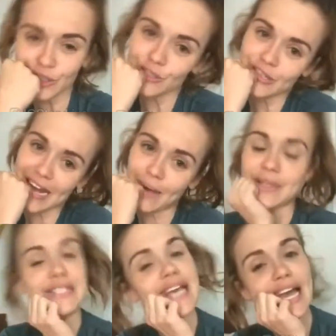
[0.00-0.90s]
yeah, I
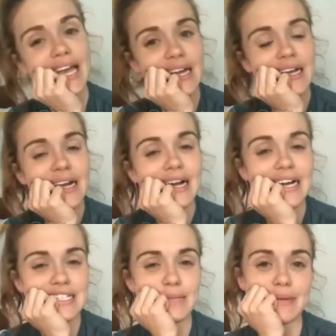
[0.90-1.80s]
would say I
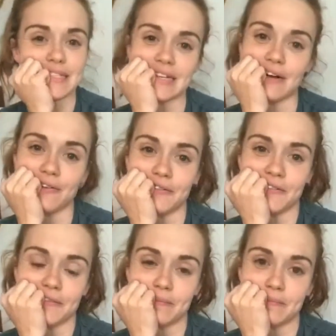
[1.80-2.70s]
see
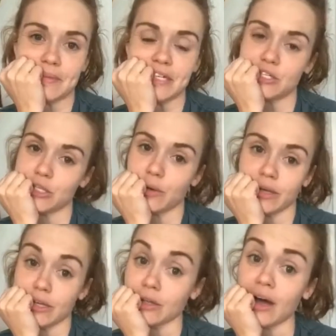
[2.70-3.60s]
myself potentially going
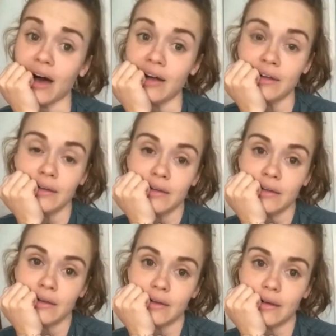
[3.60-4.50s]
into law
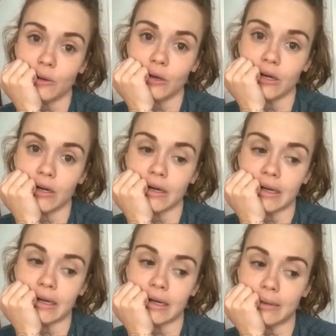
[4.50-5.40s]
or
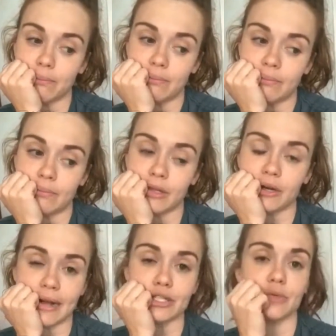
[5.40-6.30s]

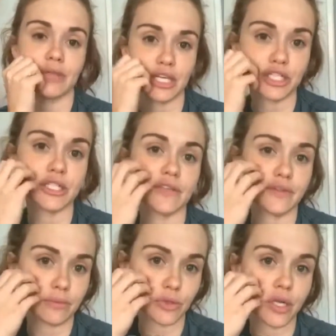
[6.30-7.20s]
international relations of
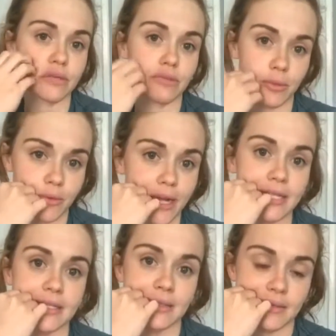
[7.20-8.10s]
some sort. Human
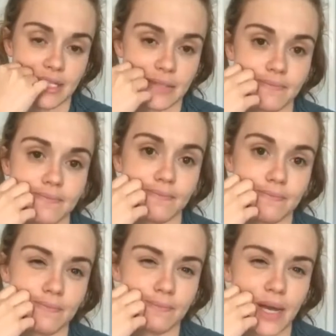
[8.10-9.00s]
rights is
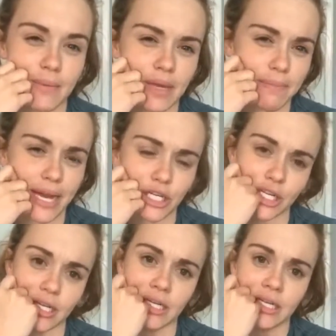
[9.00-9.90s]
my main
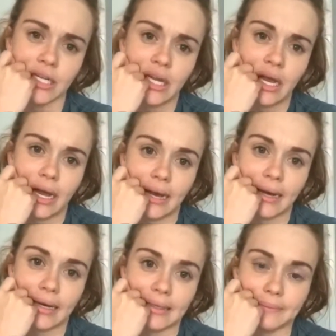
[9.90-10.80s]
passion.
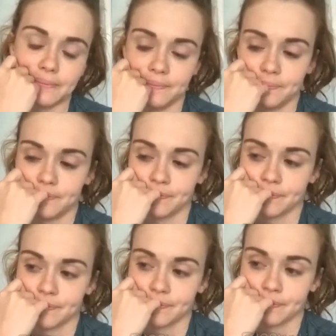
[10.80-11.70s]

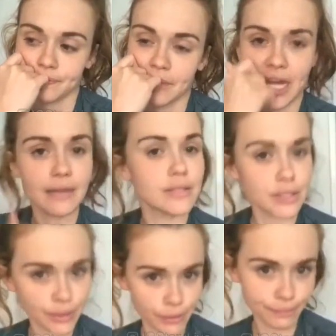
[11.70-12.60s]
Yeah,
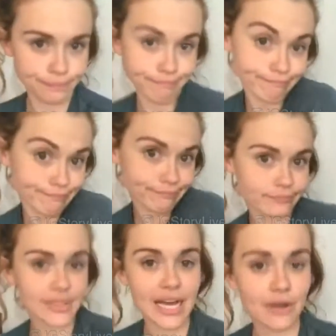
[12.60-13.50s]
so
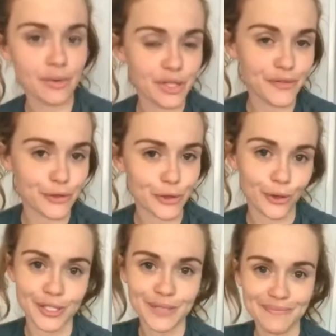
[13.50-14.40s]
I don't know what the future
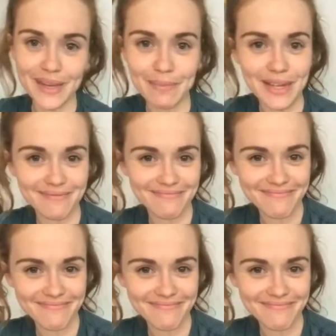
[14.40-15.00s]
holds. I might